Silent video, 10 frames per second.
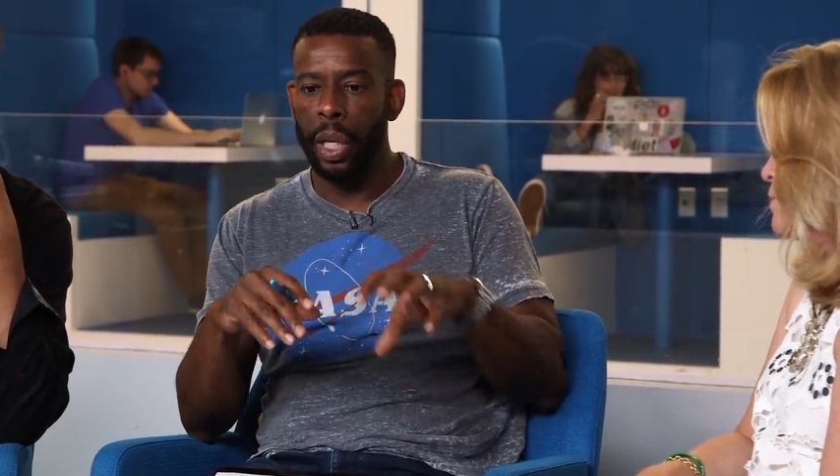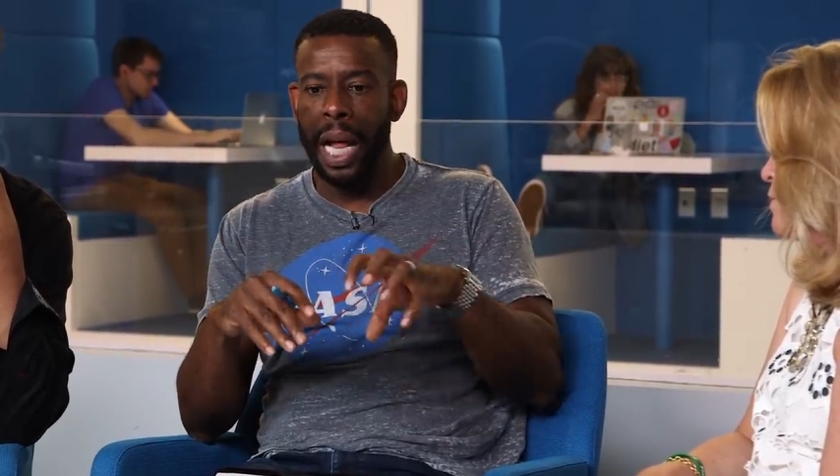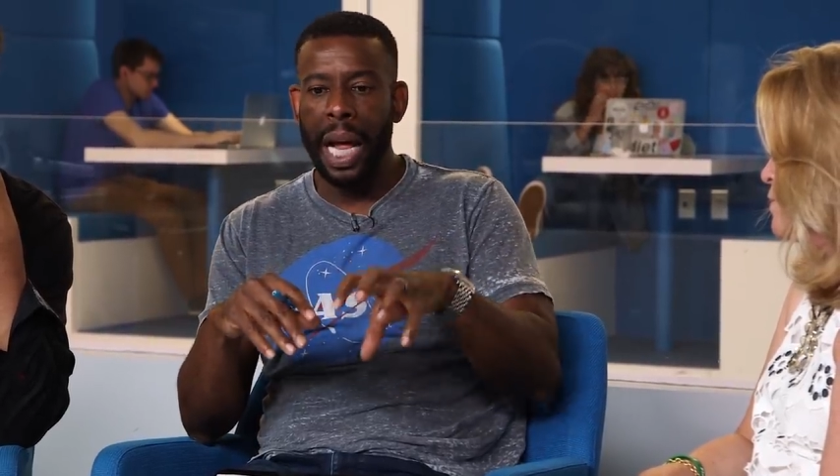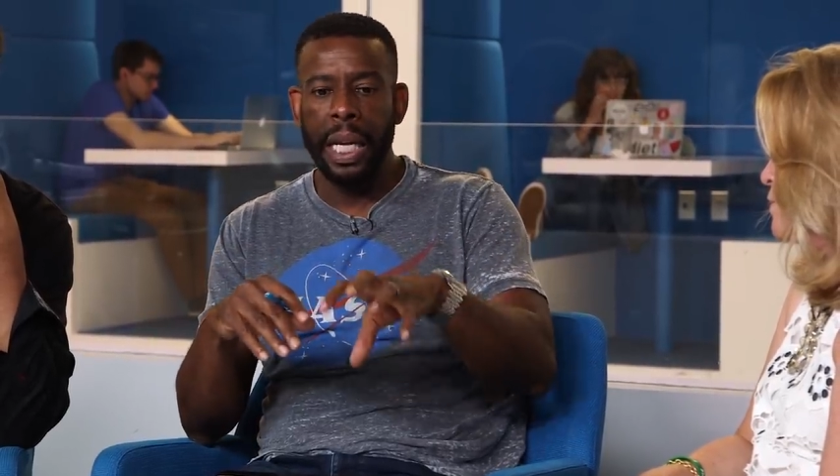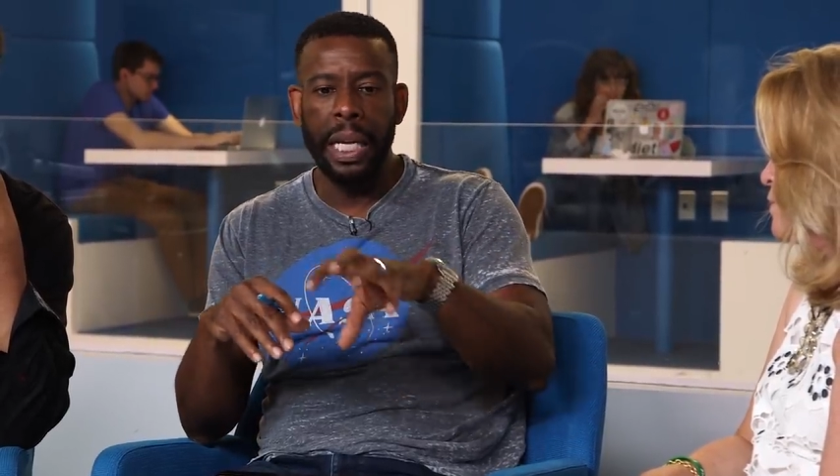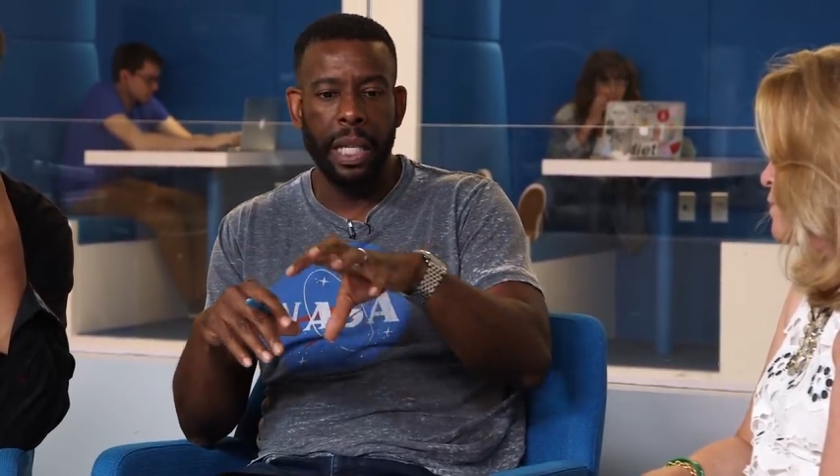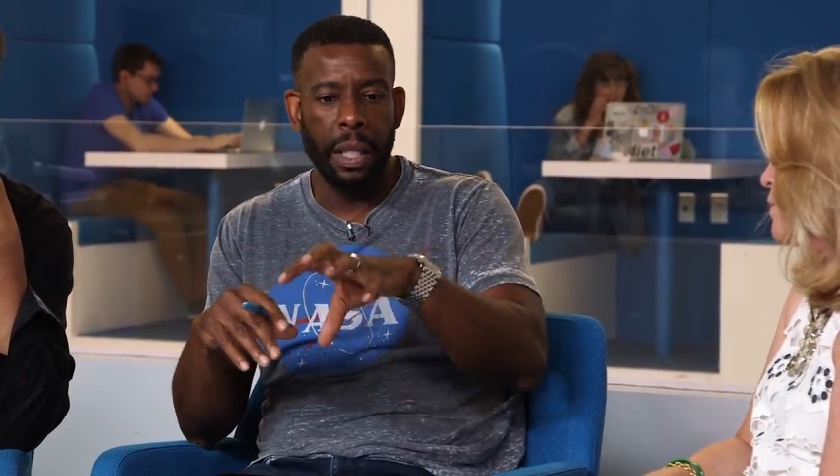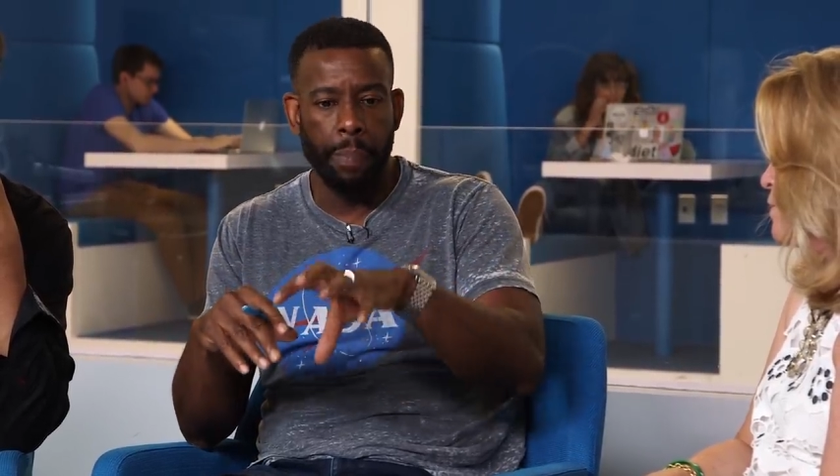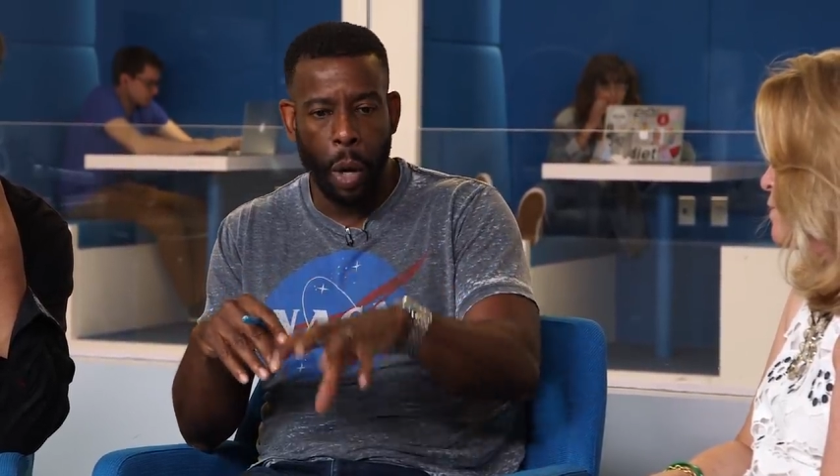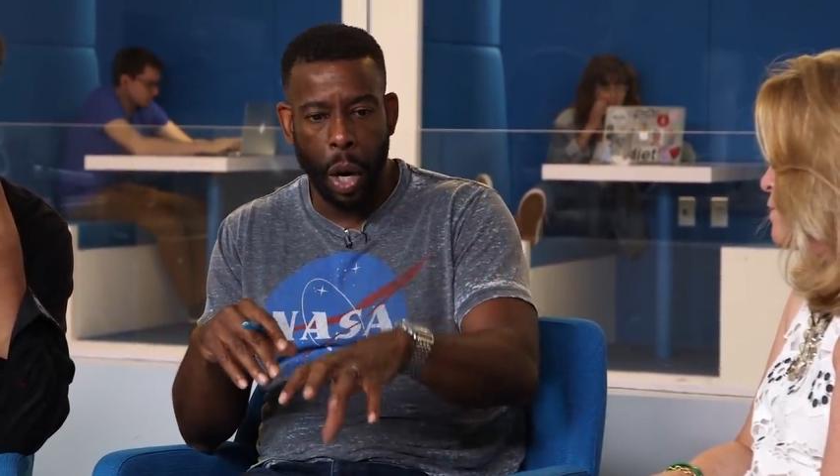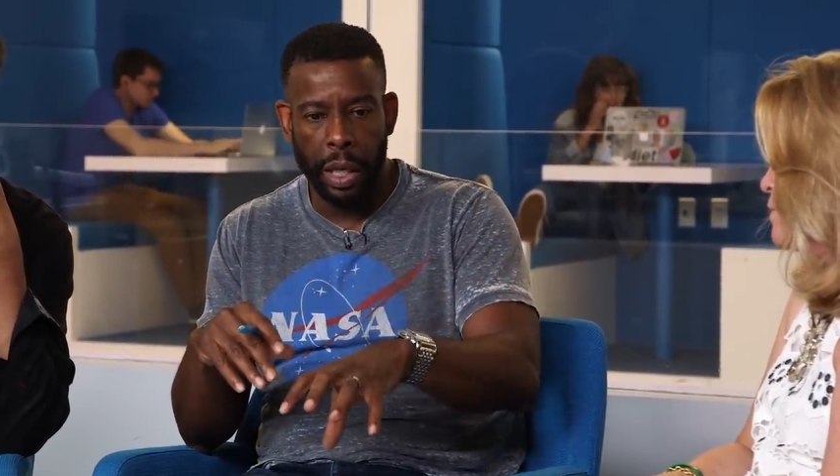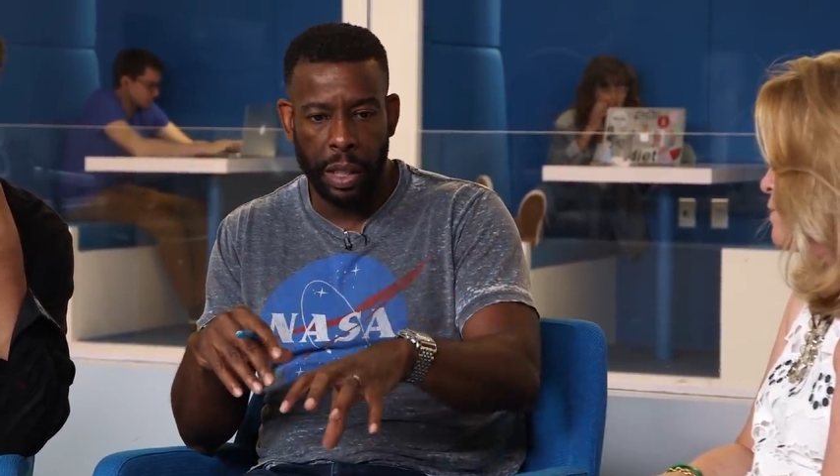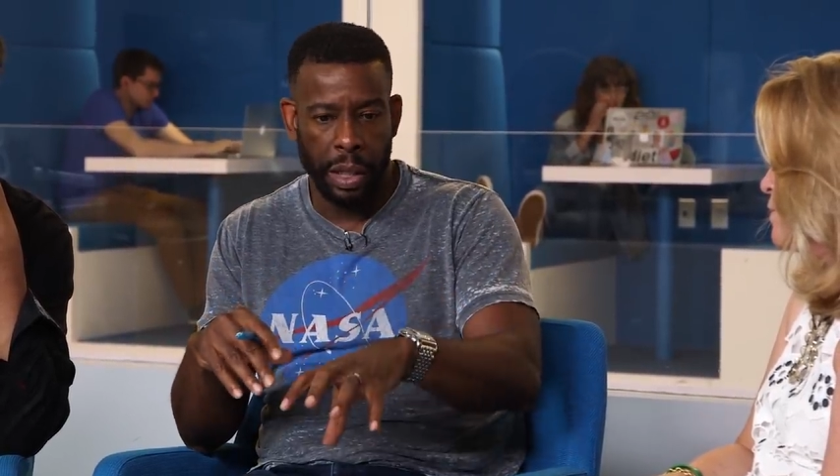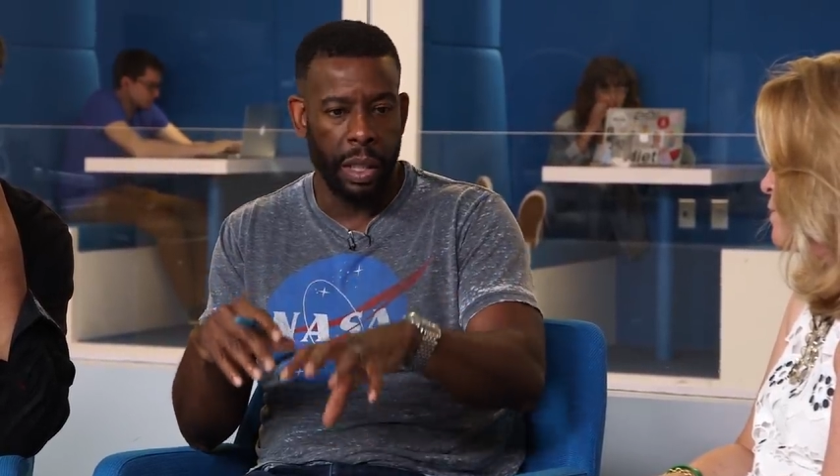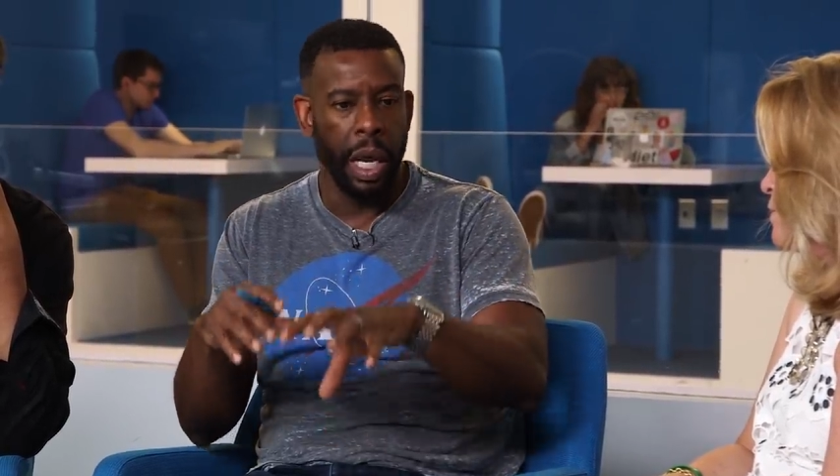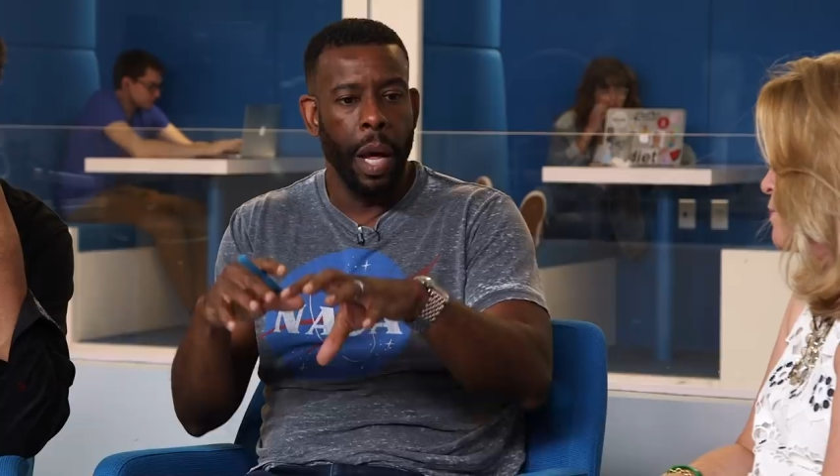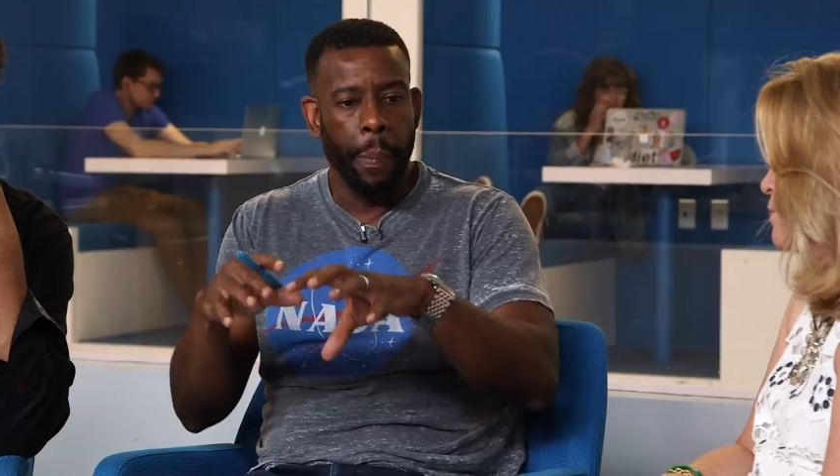Lockheed Martin's